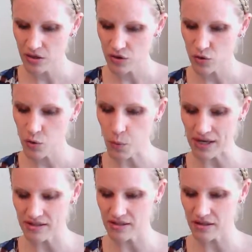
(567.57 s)
to the
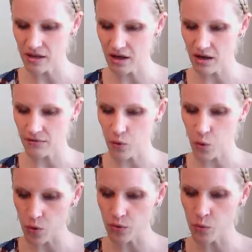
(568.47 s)
west of
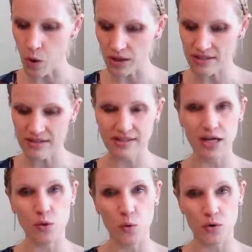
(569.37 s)
Cornwallis's
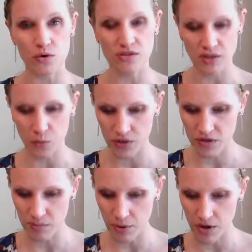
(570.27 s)
headquarters at
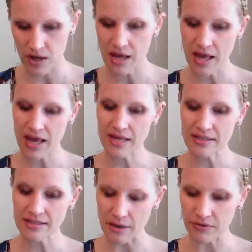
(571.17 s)
Winnsboro,
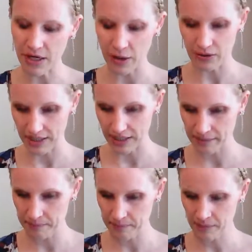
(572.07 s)
South Carolina,
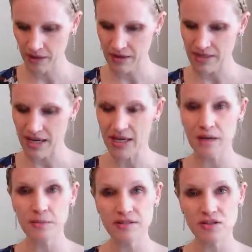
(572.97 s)
taking a
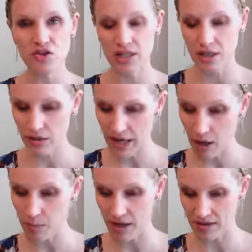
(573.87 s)
position near
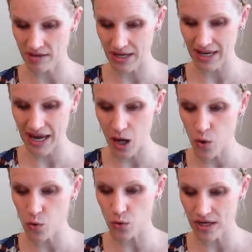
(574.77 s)
Cowpens, a
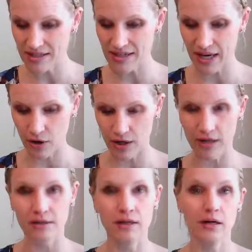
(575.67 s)
cow grazing area,
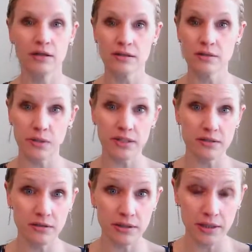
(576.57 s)
that's why it's
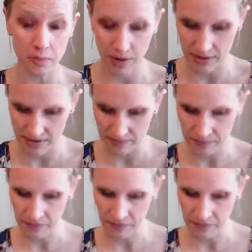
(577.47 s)
called Cowpens,